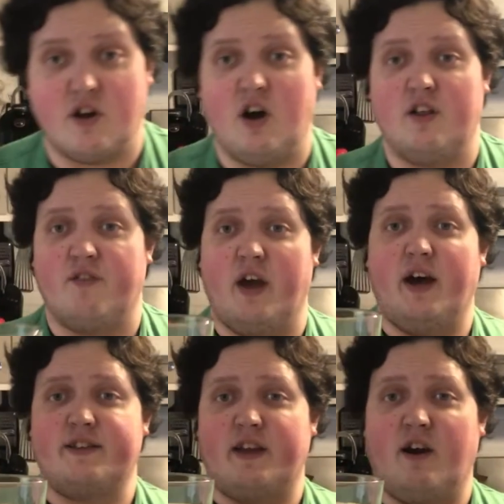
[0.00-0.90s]
all of you
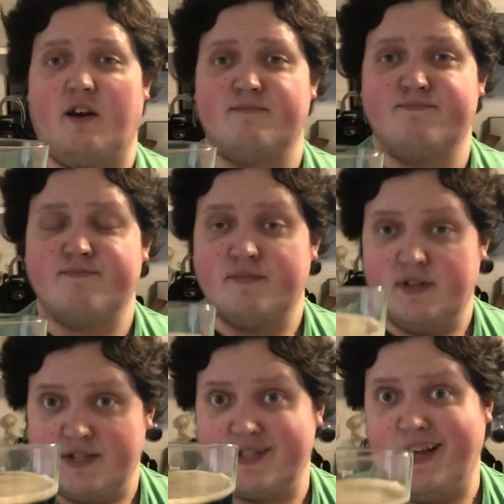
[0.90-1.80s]
out there.
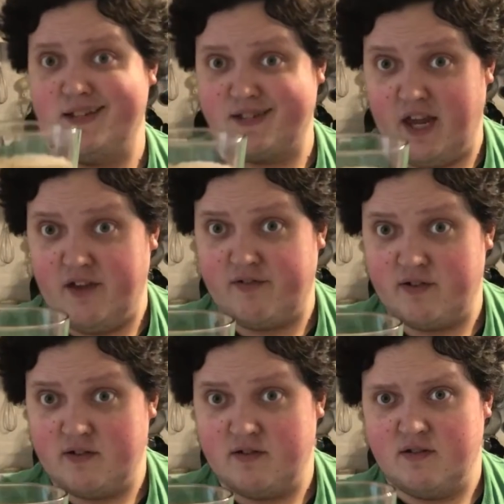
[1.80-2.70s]
Stay safe
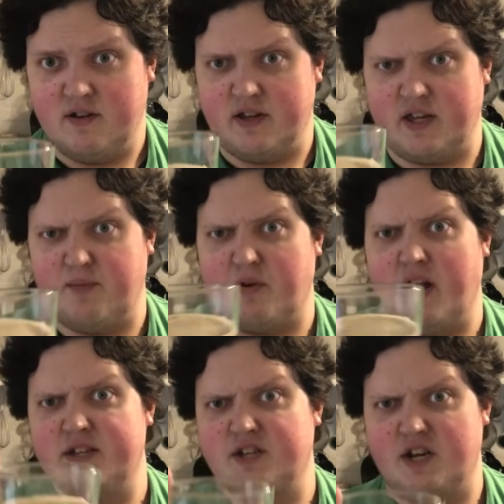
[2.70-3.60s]
and keep your
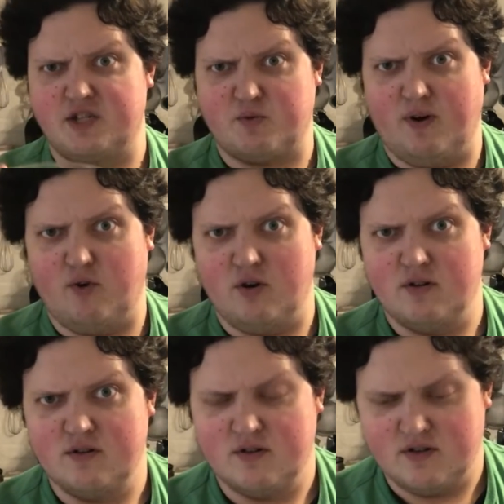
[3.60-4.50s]
heads on a swivel,
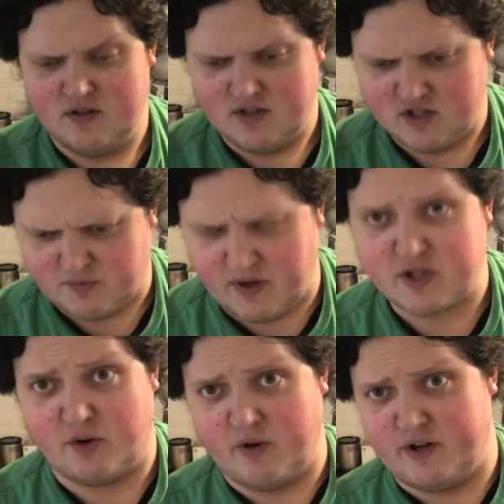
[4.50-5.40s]

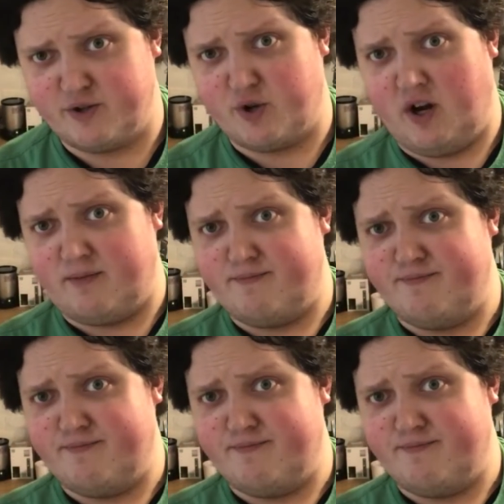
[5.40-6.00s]
especially when you're drunk.